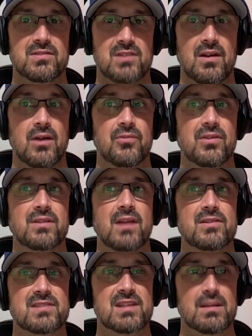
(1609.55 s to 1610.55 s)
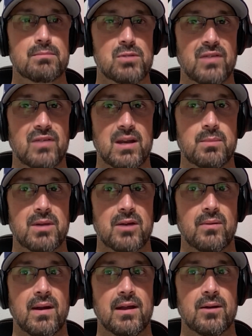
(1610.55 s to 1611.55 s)
So I don't see them moving
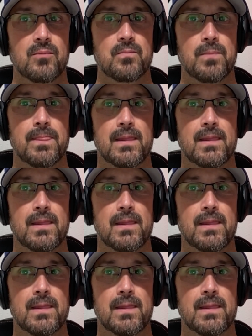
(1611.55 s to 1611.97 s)
anybody right now.